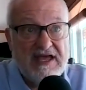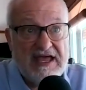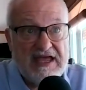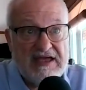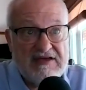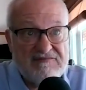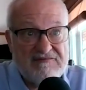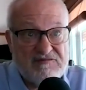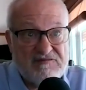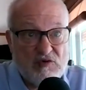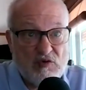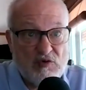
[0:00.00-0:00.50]

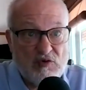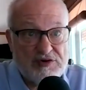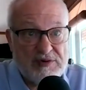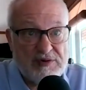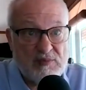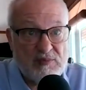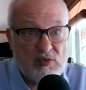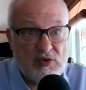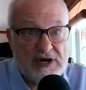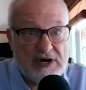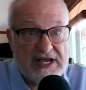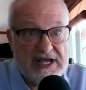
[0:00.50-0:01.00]
and
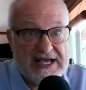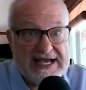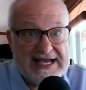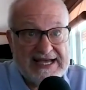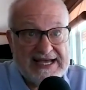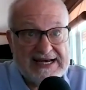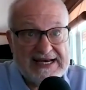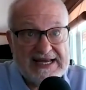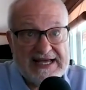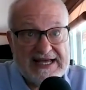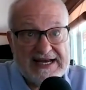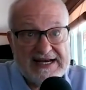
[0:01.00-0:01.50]
Fortum wanted
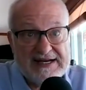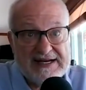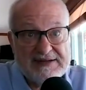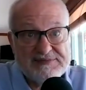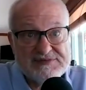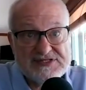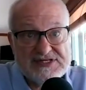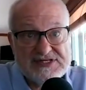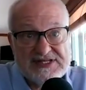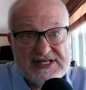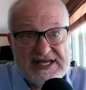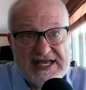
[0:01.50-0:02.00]
guideline
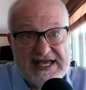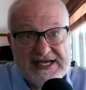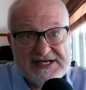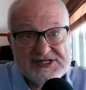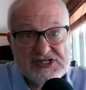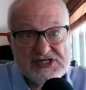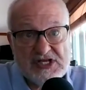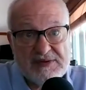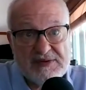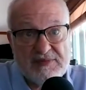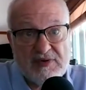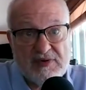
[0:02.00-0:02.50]
items that the
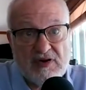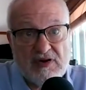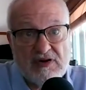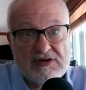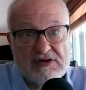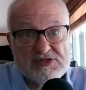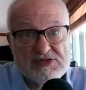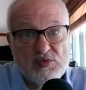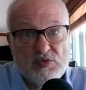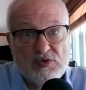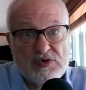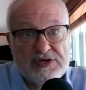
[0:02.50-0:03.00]

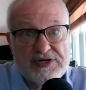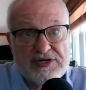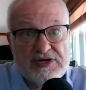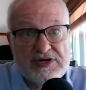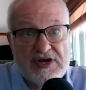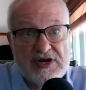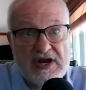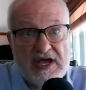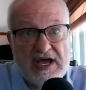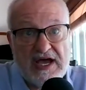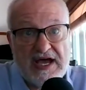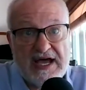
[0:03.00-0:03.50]
SMRs would
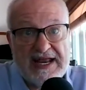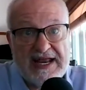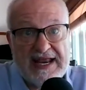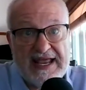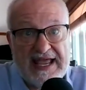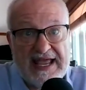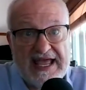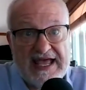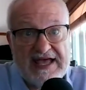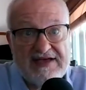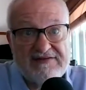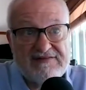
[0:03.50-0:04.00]
not
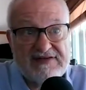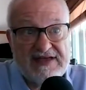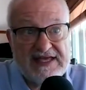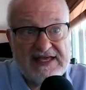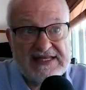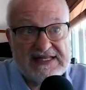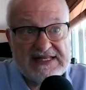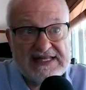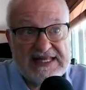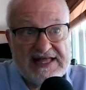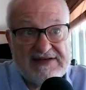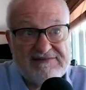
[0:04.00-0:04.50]
have a
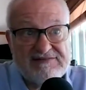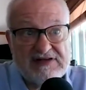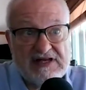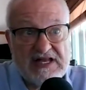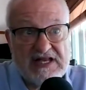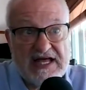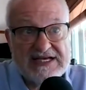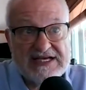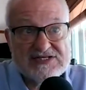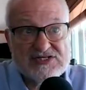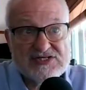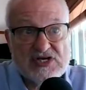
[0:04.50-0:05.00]

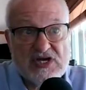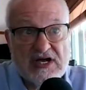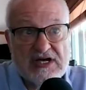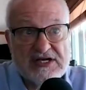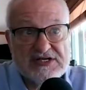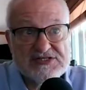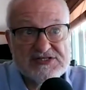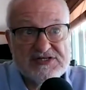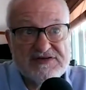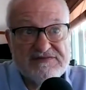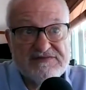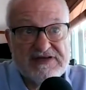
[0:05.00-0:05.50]
levelized
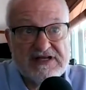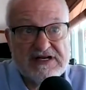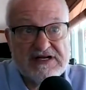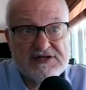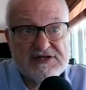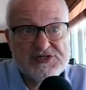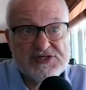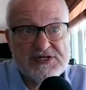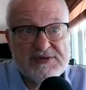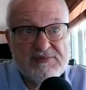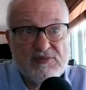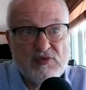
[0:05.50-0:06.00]
cost of
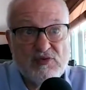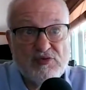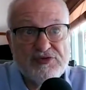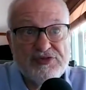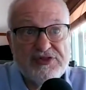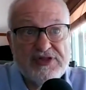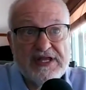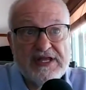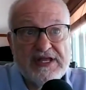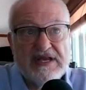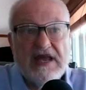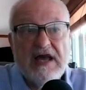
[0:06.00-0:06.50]
energy more
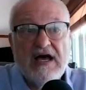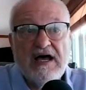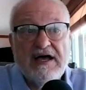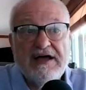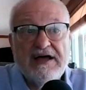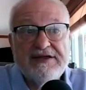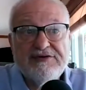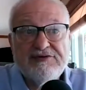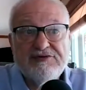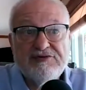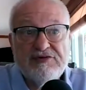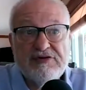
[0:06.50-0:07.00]
than
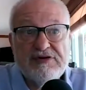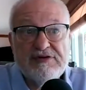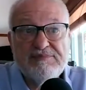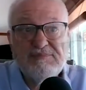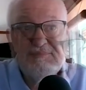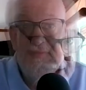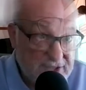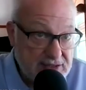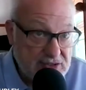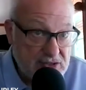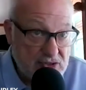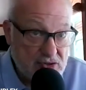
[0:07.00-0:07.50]

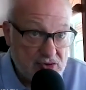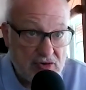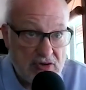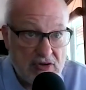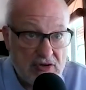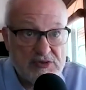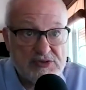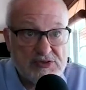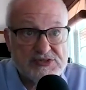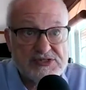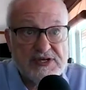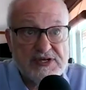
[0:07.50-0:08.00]
100
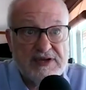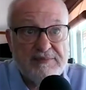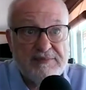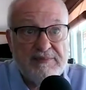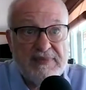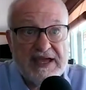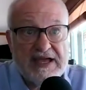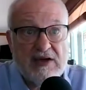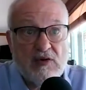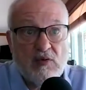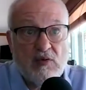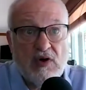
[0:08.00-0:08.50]
euros a
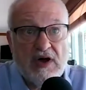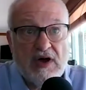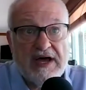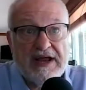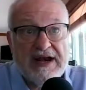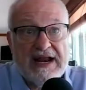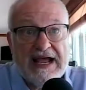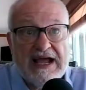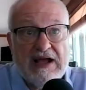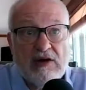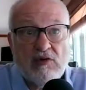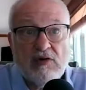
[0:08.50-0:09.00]

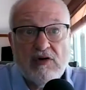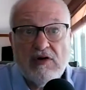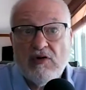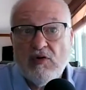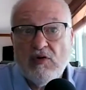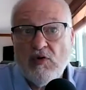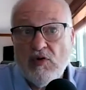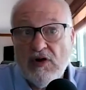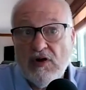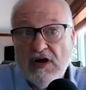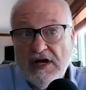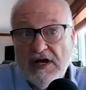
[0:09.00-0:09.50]
megawatt hour
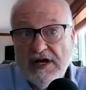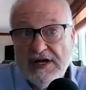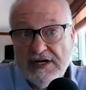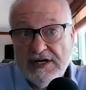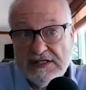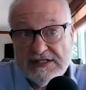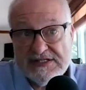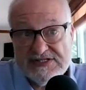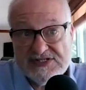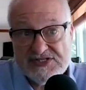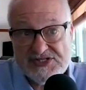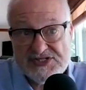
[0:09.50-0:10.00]
or
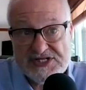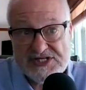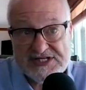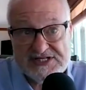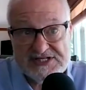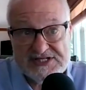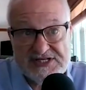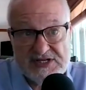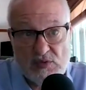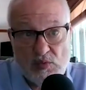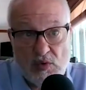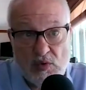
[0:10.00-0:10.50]

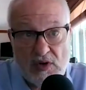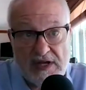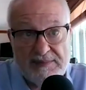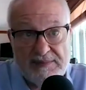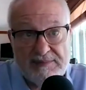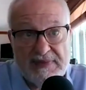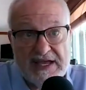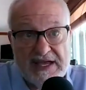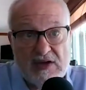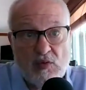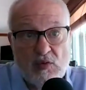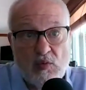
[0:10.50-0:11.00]

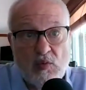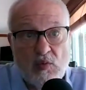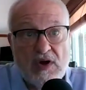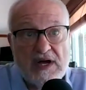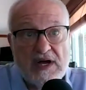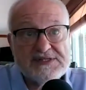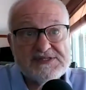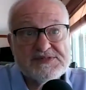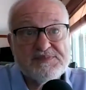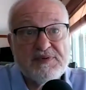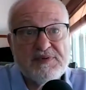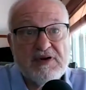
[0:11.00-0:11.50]
161
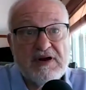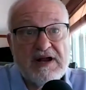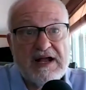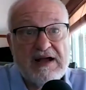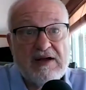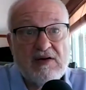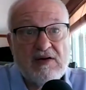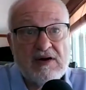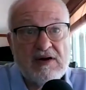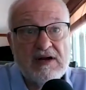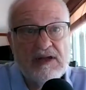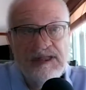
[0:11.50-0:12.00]
megawatts per
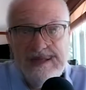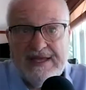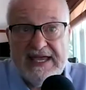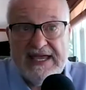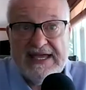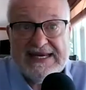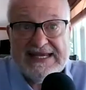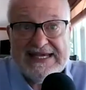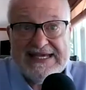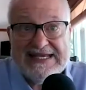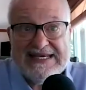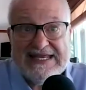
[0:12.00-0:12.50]
hour,
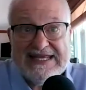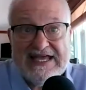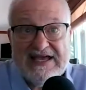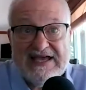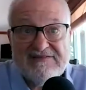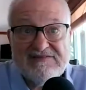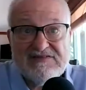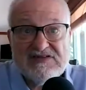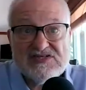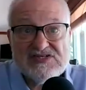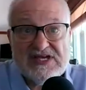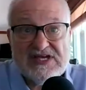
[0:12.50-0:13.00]
and
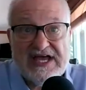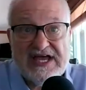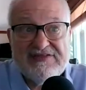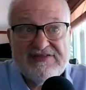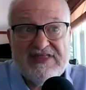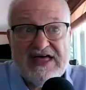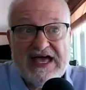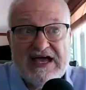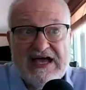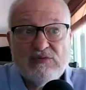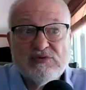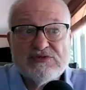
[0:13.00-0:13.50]
EDF
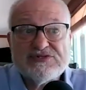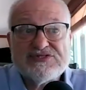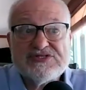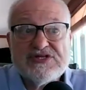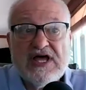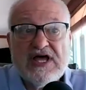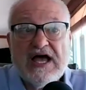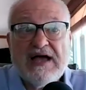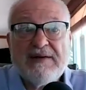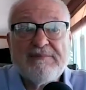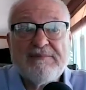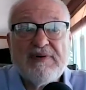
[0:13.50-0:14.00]
decided that was
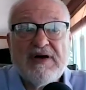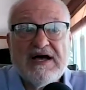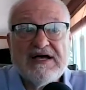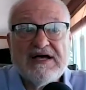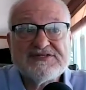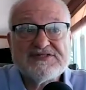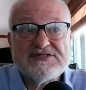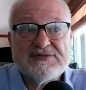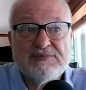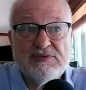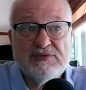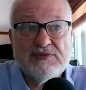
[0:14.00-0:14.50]
not
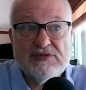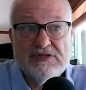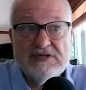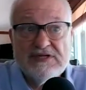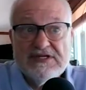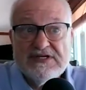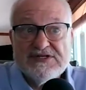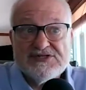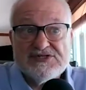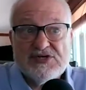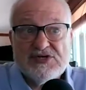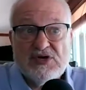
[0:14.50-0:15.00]
possible.
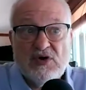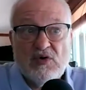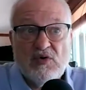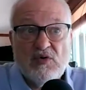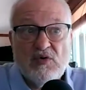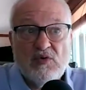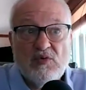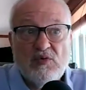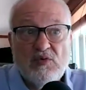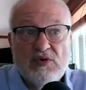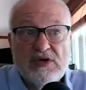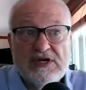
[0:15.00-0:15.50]

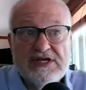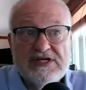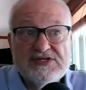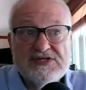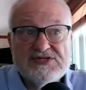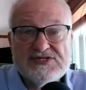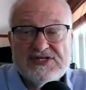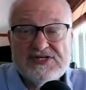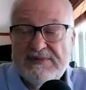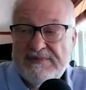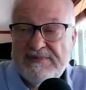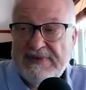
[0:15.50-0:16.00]
So when you
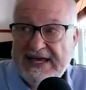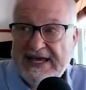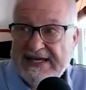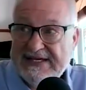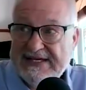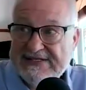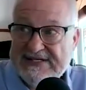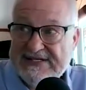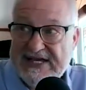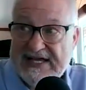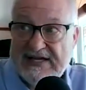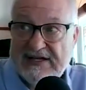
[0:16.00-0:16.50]
sit back
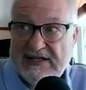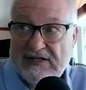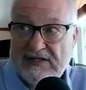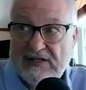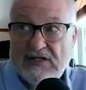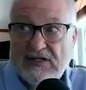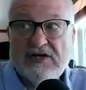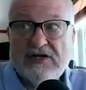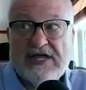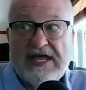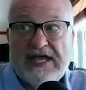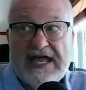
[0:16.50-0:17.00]
and take a
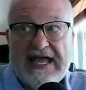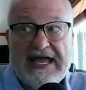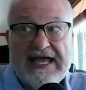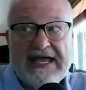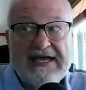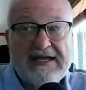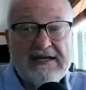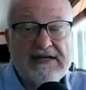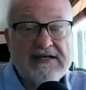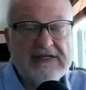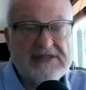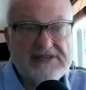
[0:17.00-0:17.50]
look
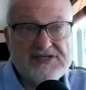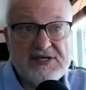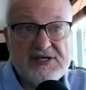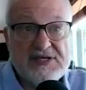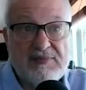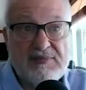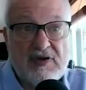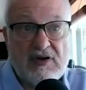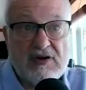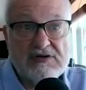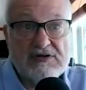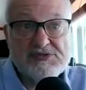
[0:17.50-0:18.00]
at
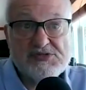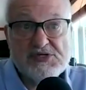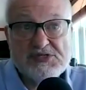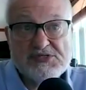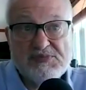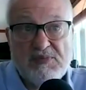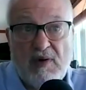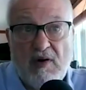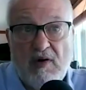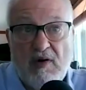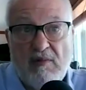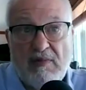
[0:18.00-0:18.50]
SMRs,
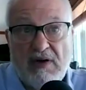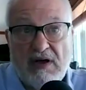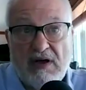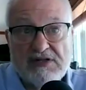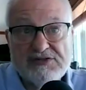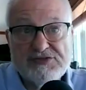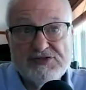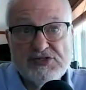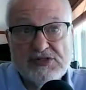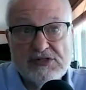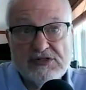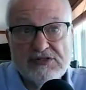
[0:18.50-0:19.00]
small
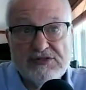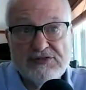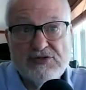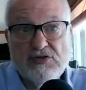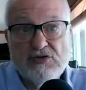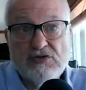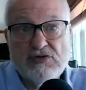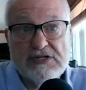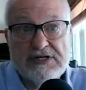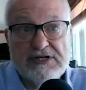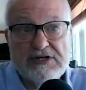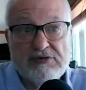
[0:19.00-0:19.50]
modular
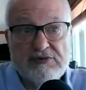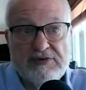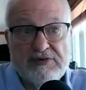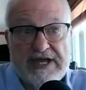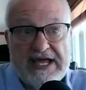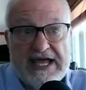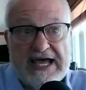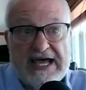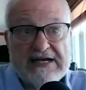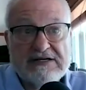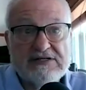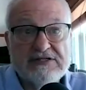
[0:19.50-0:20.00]
nuclear
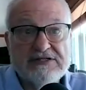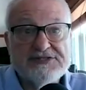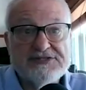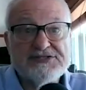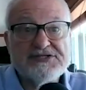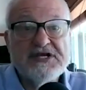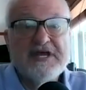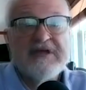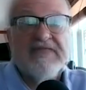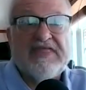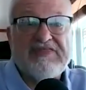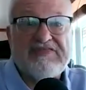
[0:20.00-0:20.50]

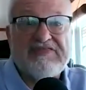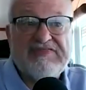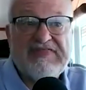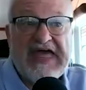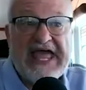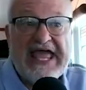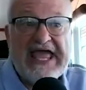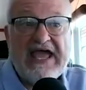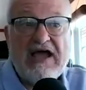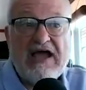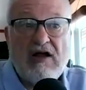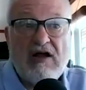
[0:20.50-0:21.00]
reactors,
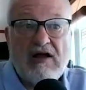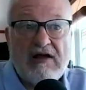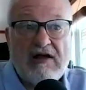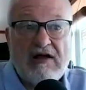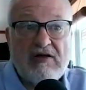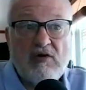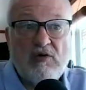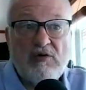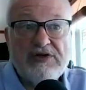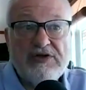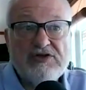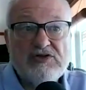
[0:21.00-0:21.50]
they are
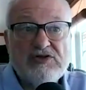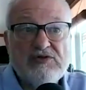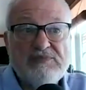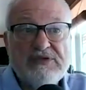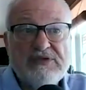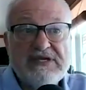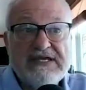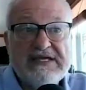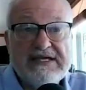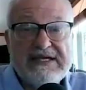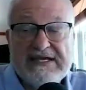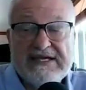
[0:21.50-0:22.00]
going to
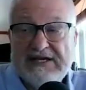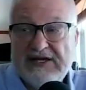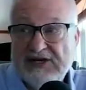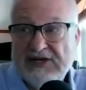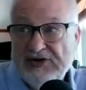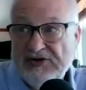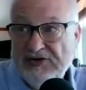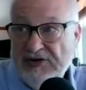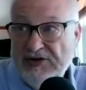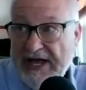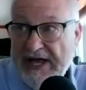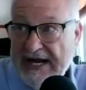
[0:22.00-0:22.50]
be
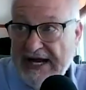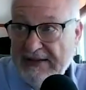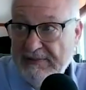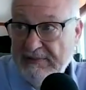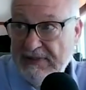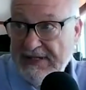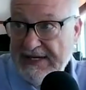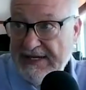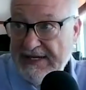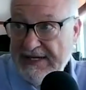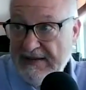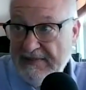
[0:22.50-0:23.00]

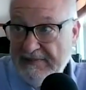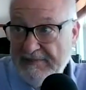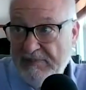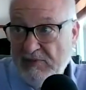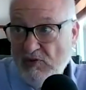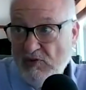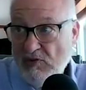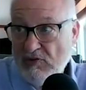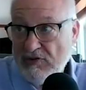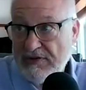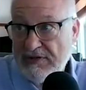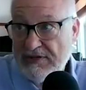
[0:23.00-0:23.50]
incredibly
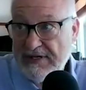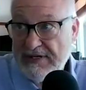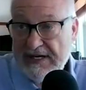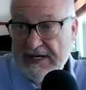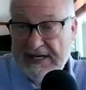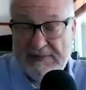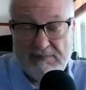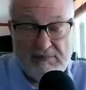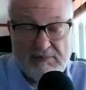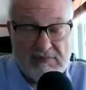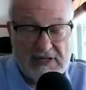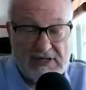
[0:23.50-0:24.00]
important.
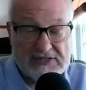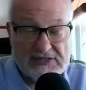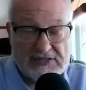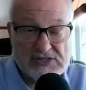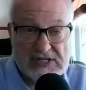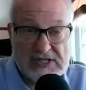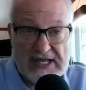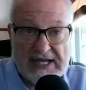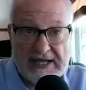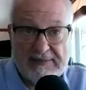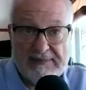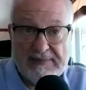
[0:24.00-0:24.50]
And
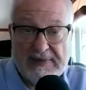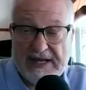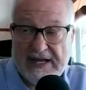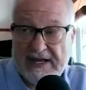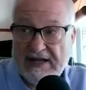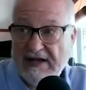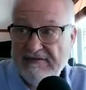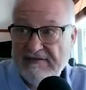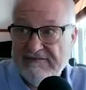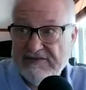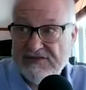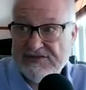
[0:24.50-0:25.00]
much like my
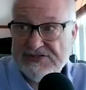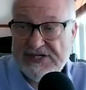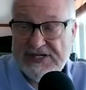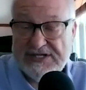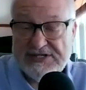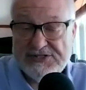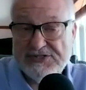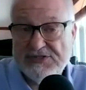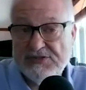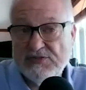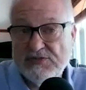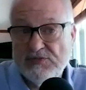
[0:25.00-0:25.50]

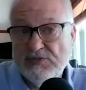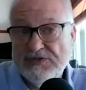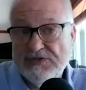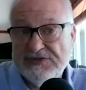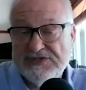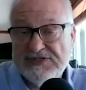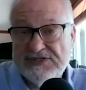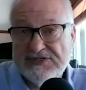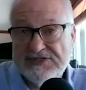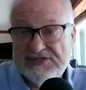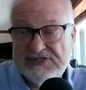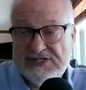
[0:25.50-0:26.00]
conversation with
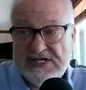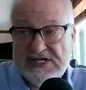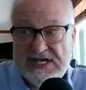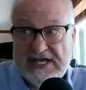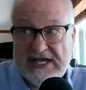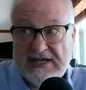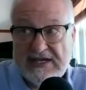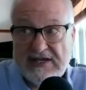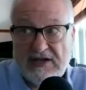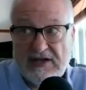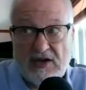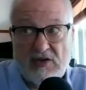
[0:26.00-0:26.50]
the
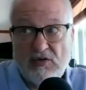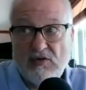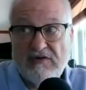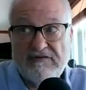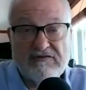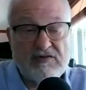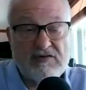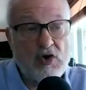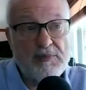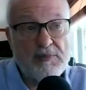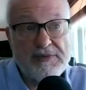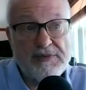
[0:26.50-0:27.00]
CEO
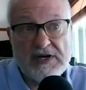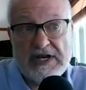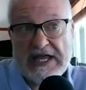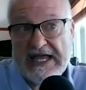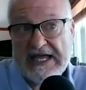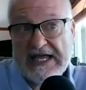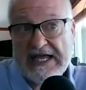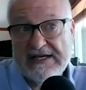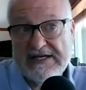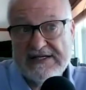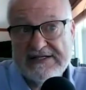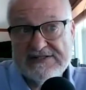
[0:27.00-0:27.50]
of
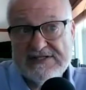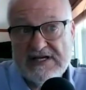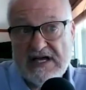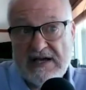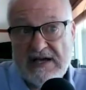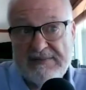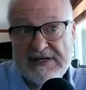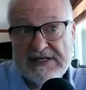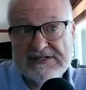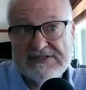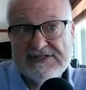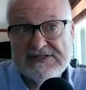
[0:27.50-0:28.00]
Copenhagen
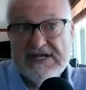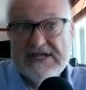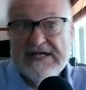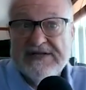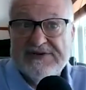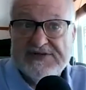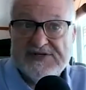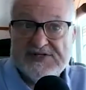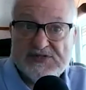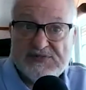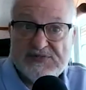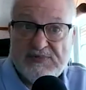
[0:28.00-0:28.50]
Atomics,
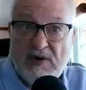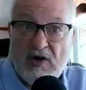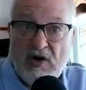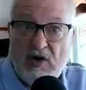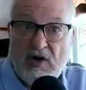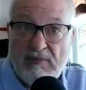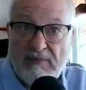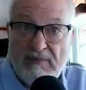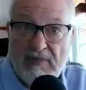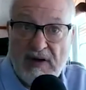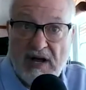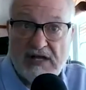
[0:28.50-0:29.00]
the
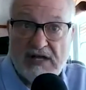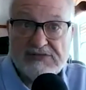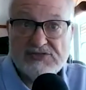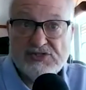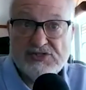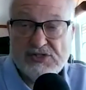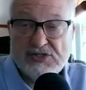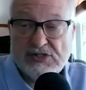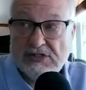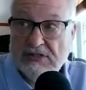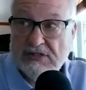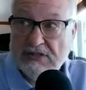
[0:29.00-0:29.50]
small
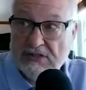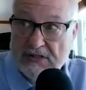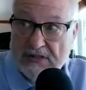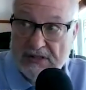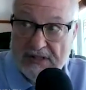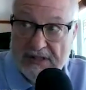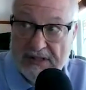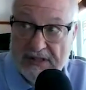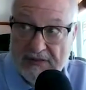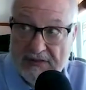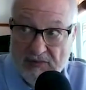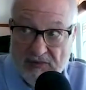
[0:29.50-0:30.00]
modular
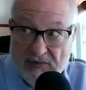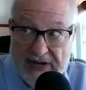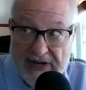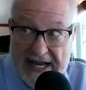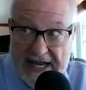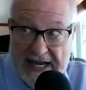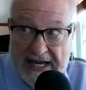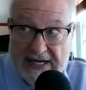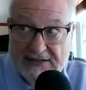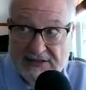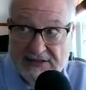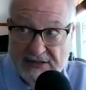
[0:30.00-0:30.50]

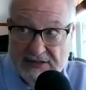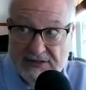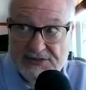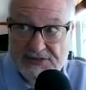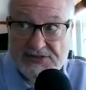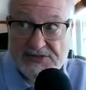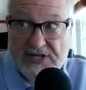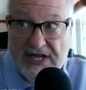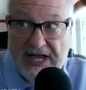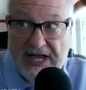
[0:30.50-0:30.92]
reactors